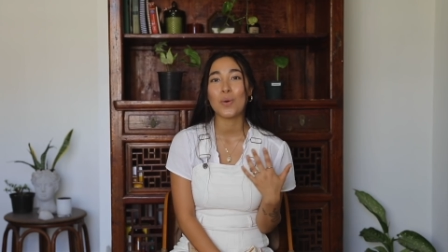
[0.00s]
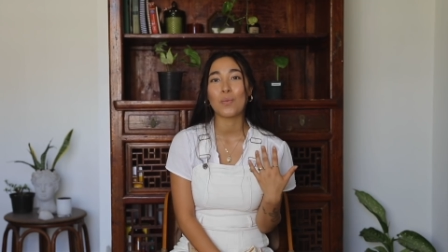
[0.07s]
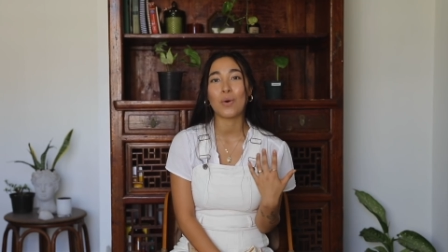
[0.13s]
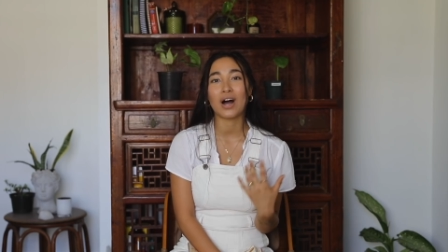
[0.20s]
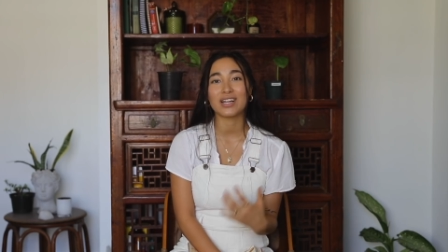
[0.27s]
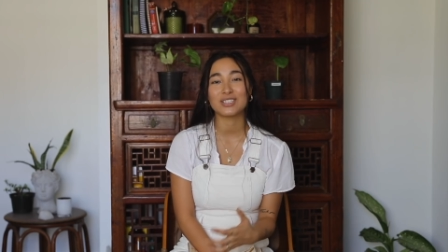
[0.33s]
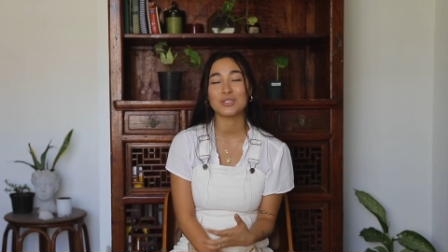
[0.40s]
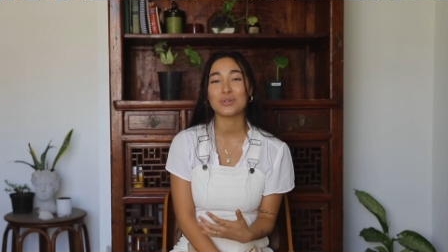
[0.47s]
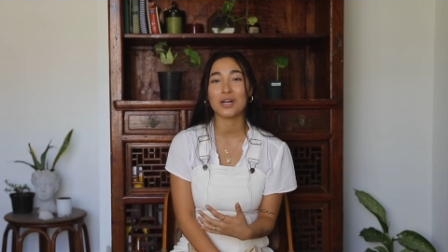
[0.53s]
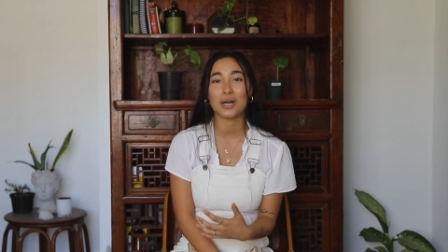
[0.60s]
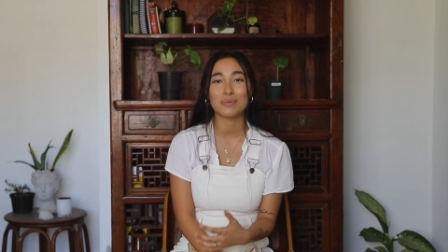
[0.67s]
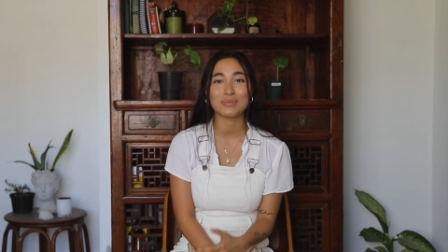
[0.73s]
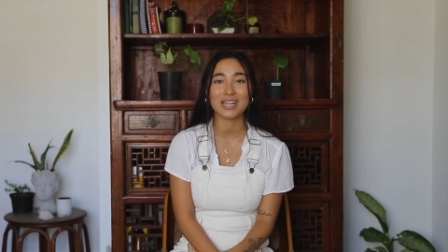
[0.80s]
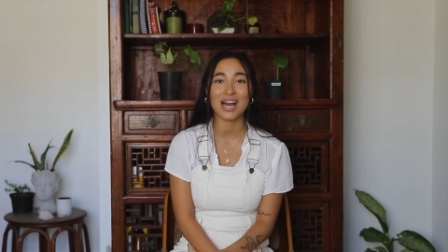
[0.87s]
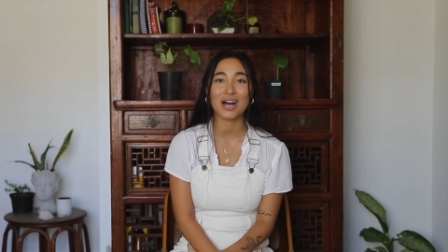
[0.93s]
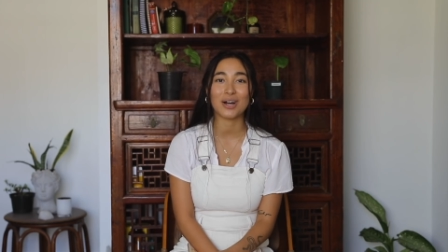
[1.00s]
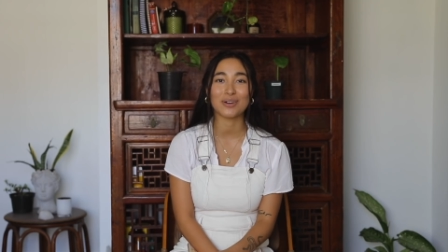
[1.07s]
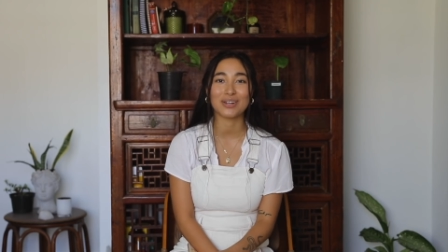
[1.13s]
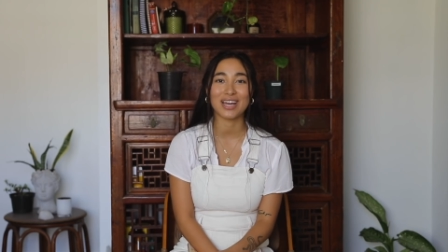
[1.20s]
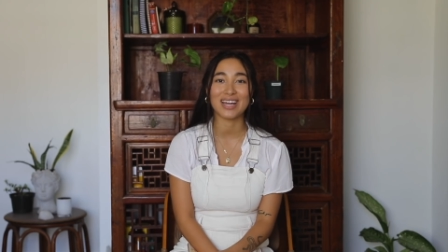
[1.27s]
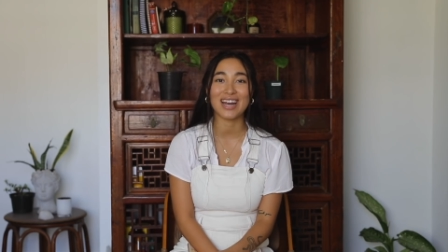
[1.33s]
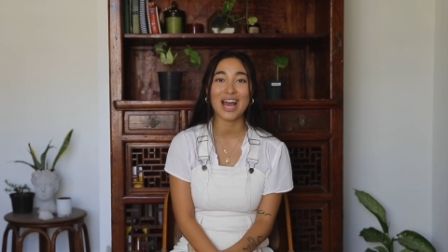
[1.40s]
want to come
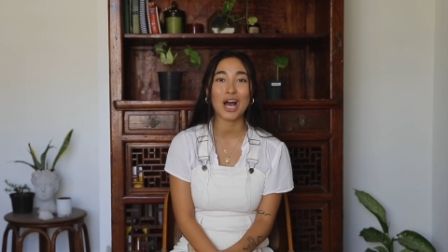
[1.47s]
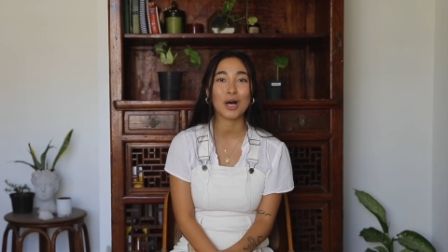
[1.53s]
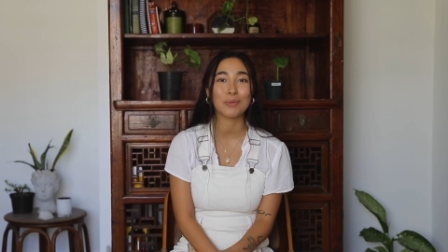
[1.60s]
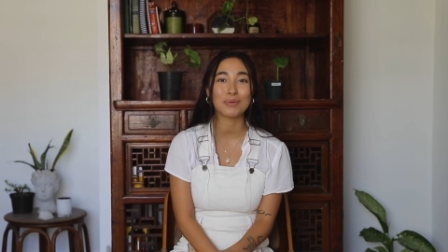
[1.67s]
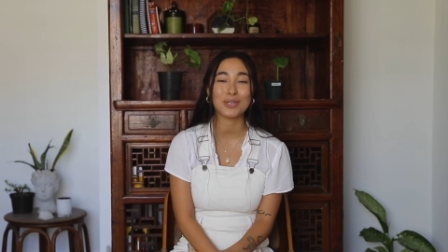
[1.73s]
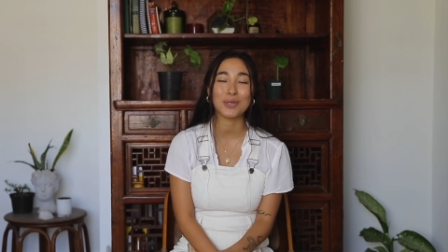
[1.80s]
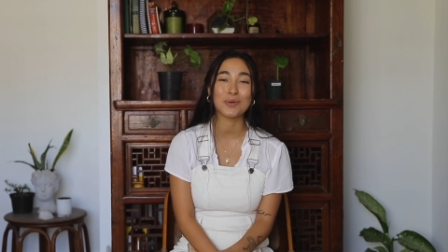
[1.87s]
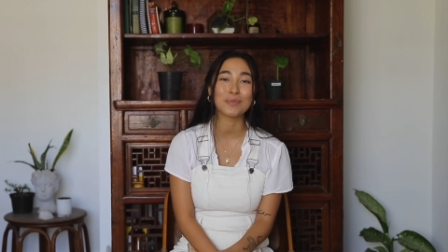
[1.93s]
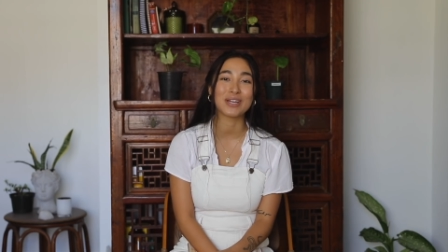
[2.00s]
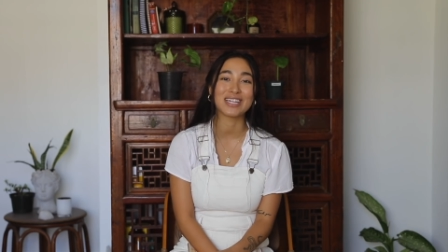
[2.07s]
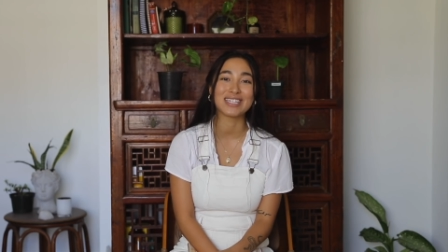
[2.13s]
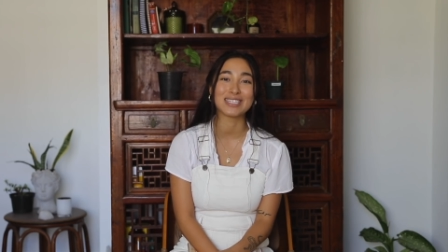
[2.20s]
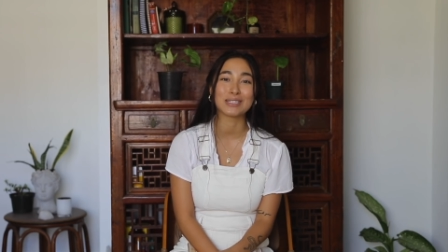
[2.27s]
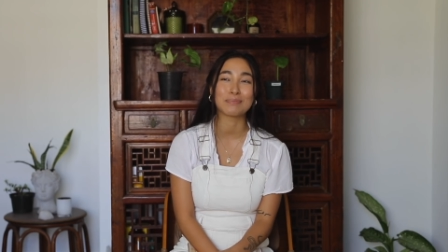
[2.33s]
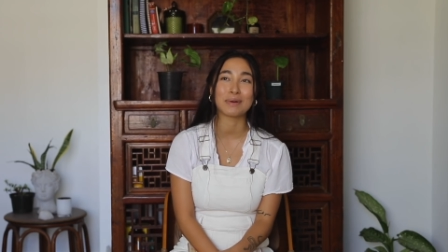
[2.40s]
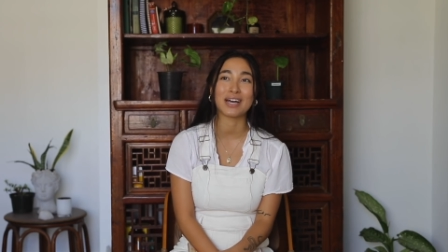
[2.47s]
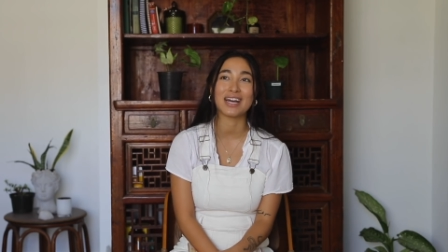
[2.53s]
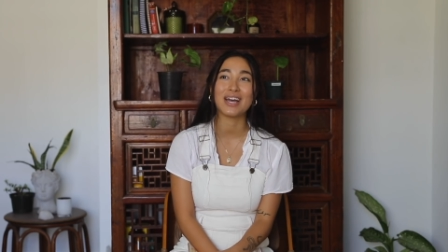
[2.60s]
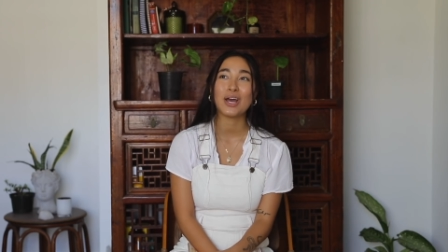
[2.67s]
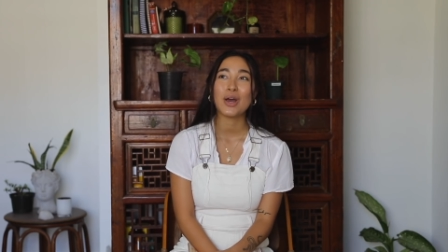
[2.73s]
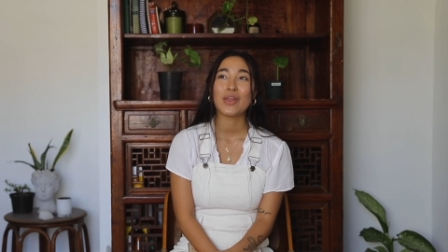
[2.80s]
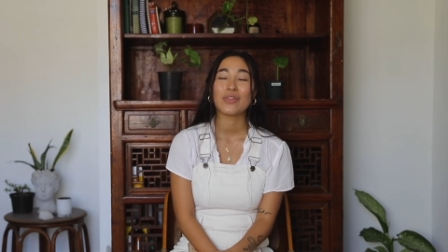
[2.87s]
down and help humans,
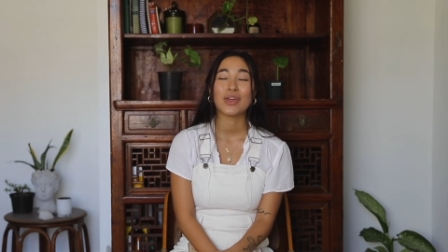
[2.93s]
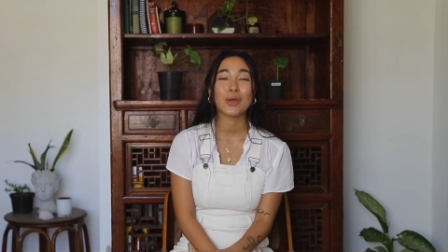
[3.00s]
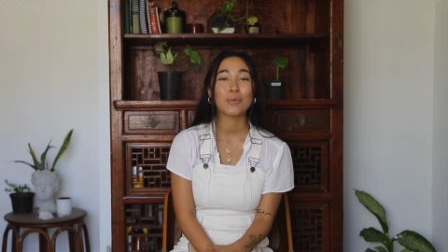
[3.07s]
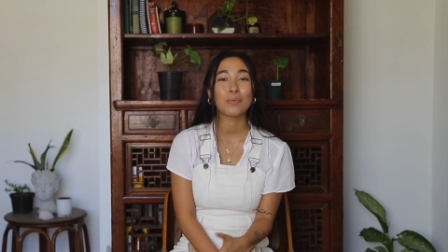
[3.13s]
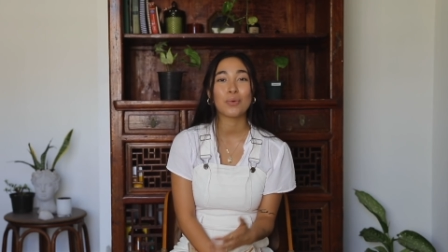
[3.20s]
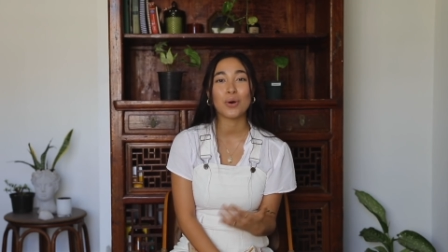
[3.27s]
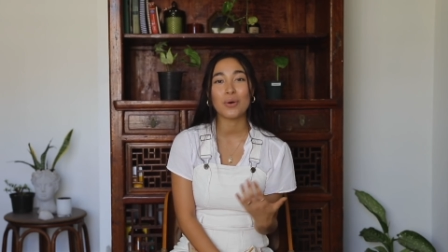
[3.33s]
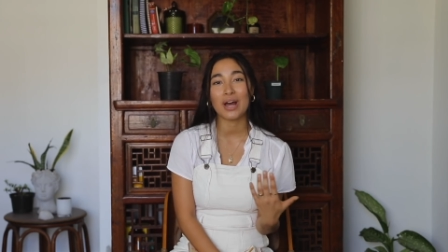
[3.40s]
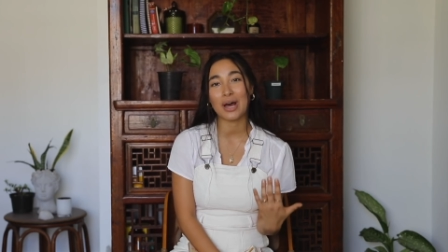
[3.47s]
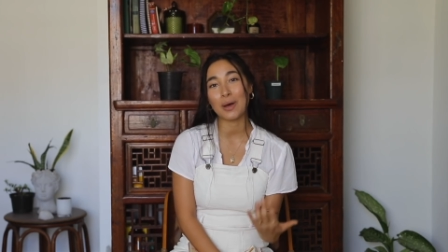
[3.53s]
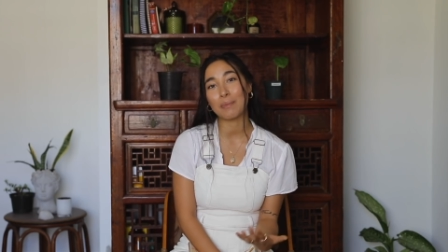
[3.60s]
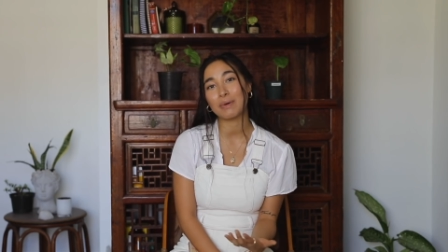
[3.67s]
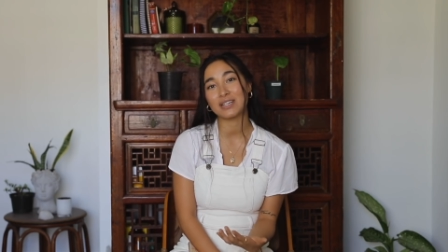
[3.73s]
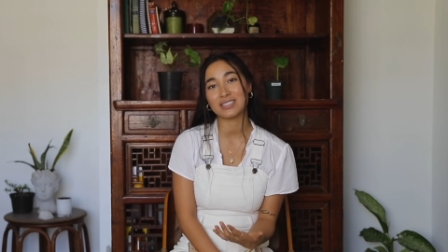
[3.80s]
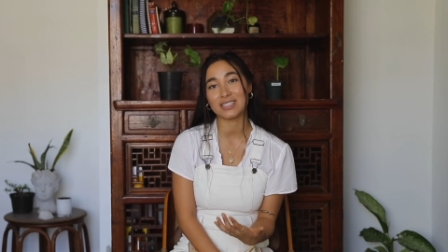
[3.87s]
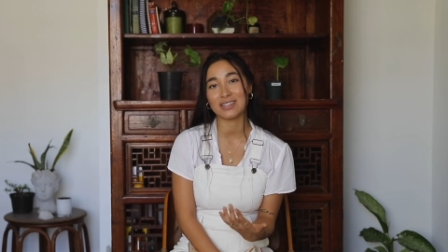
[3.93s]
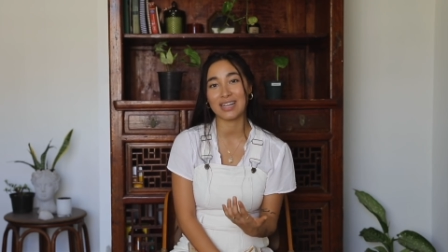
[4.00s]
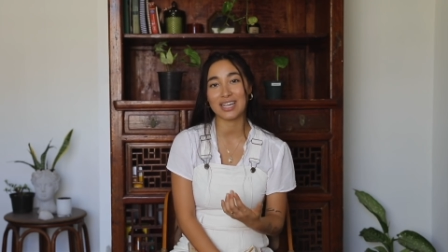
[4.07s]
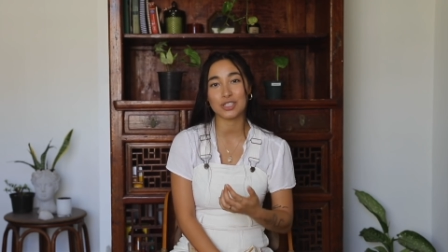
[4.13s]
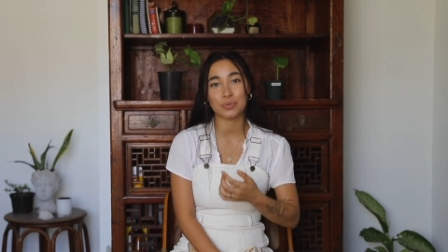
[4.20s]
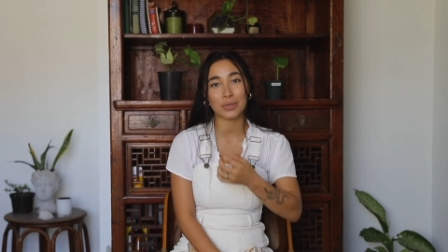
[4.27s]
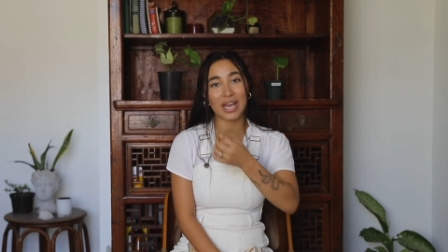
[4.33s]
but they won't help us
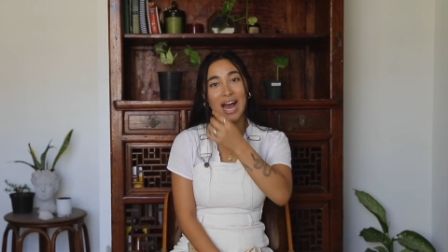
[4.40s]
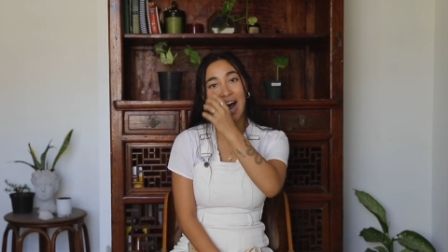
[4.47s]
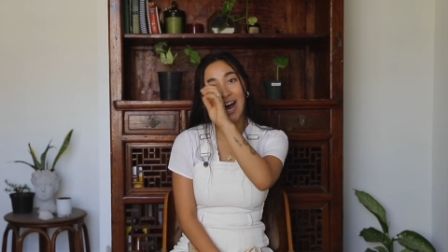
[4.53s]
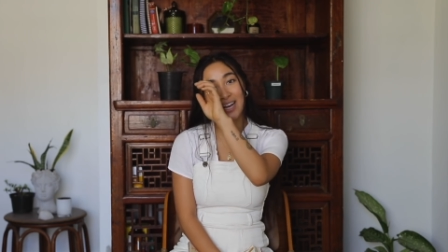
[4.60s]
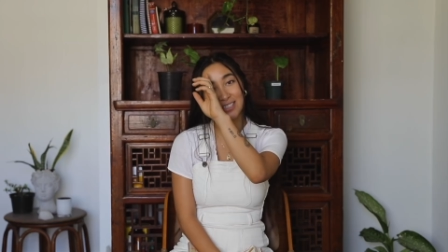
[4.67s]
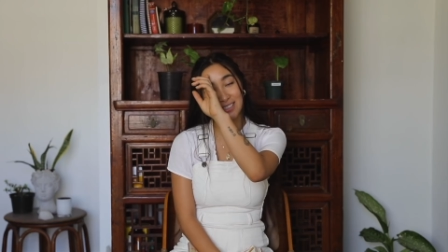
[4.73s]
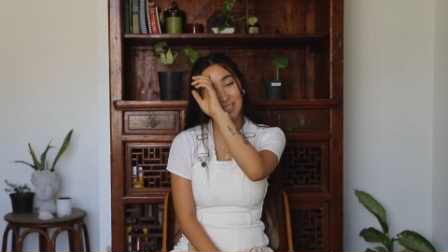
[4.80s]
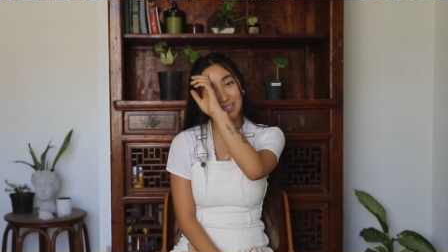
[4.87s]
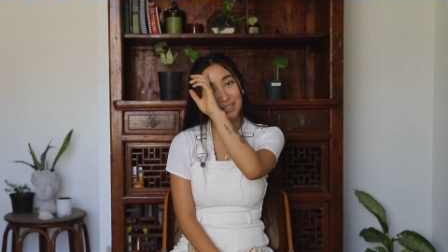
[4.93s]
unless we ask.